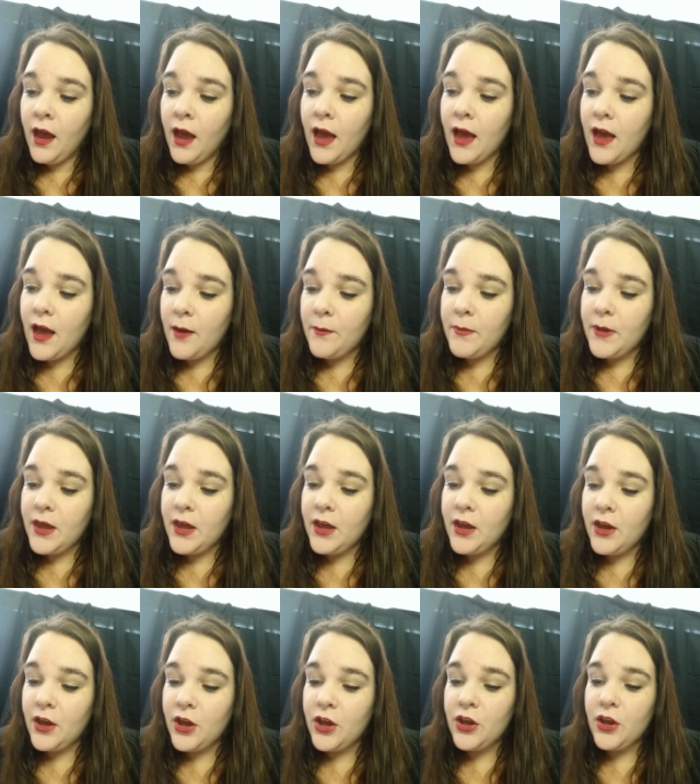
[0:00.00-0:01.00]
Um,
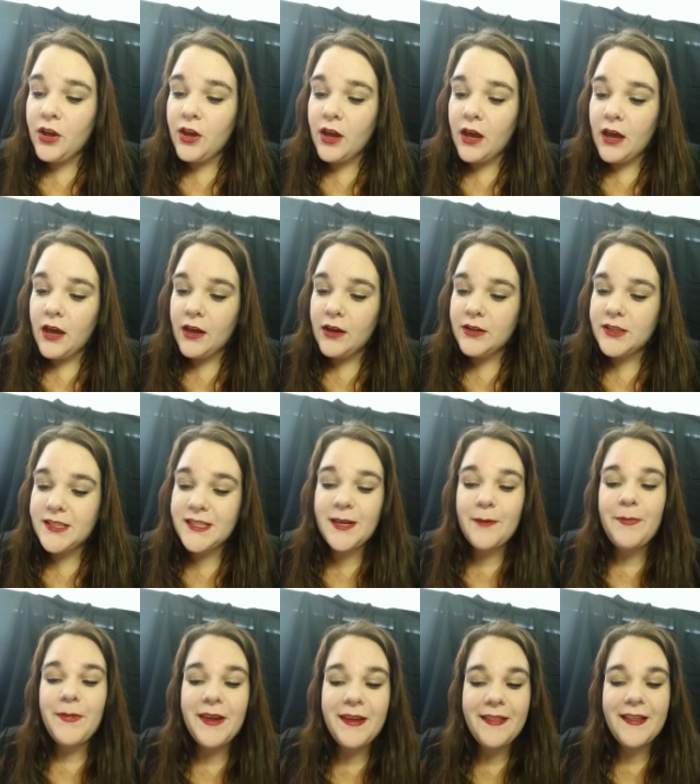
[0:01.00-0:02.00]

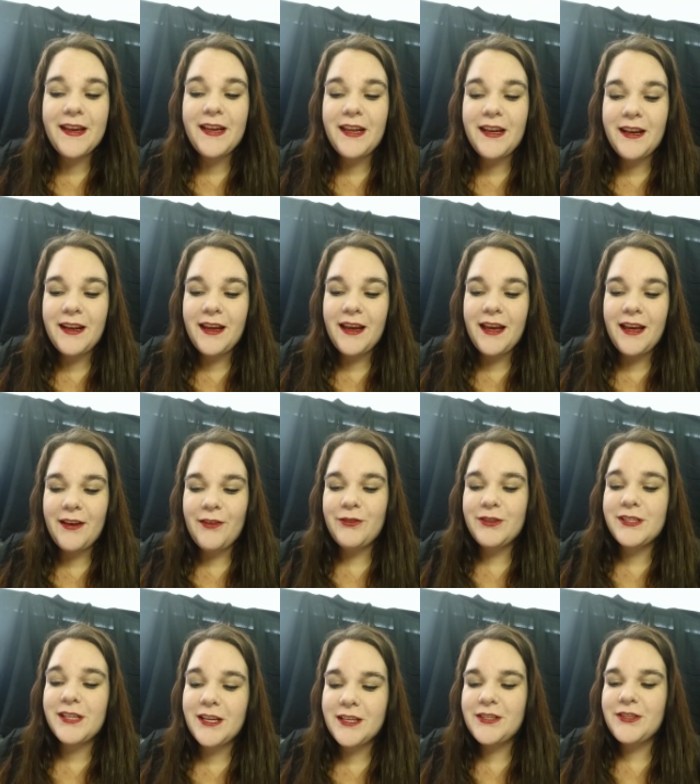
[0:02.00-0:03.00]
something that uh,
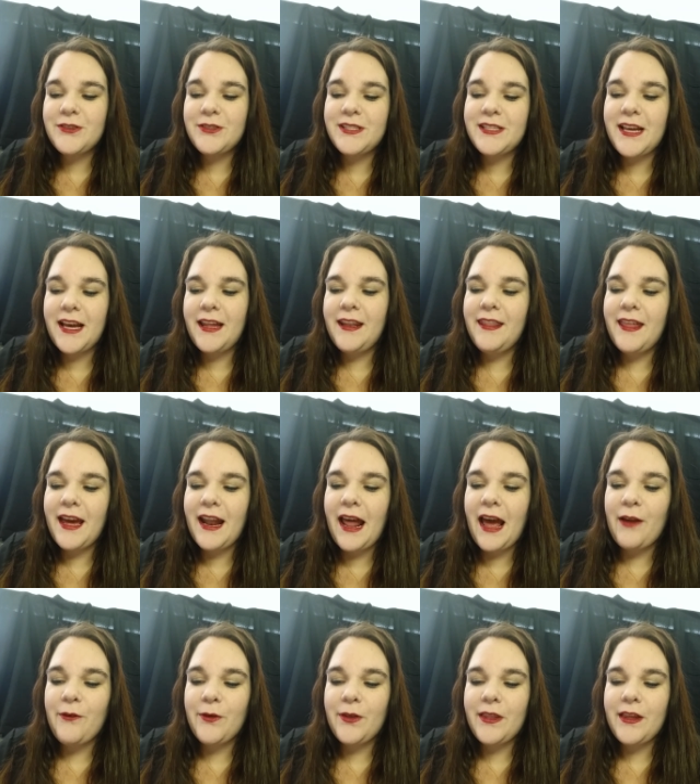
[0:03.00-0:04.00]
was also said that
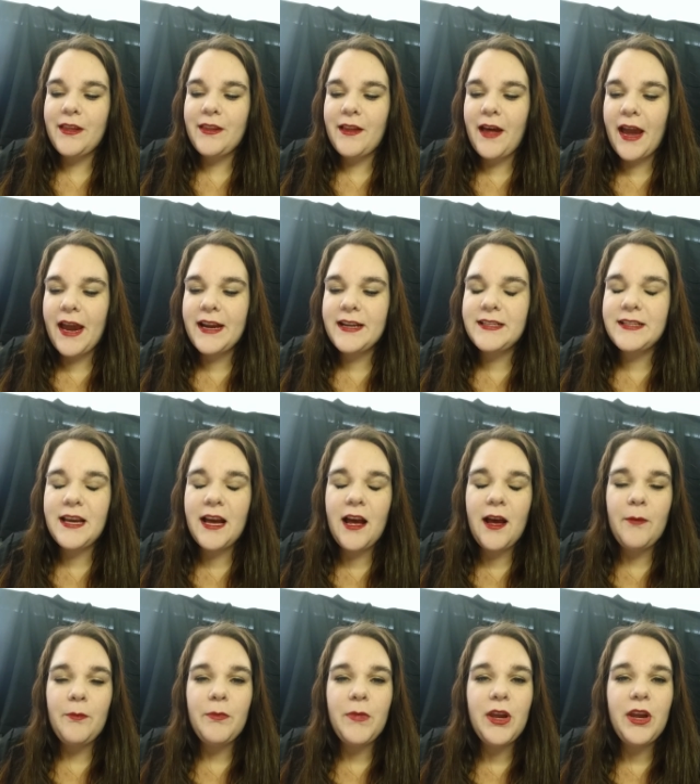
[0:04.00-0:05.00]
I really liked,
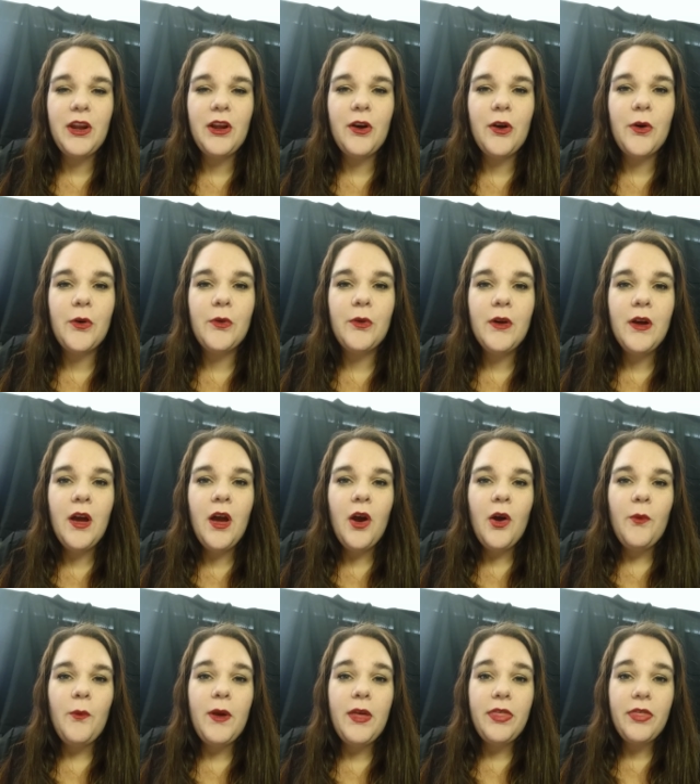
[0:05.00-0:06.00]
um, you know,
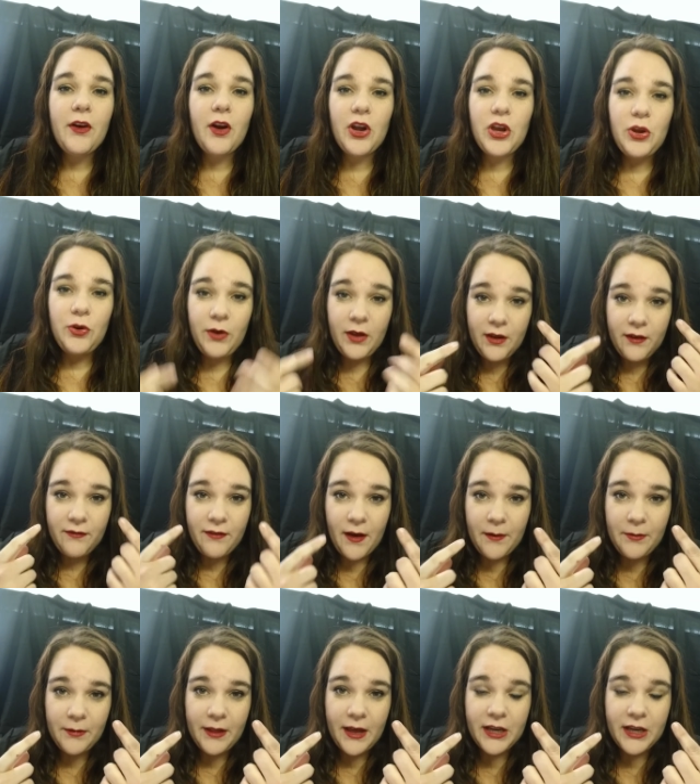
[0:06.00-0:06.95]
with our Younique fiber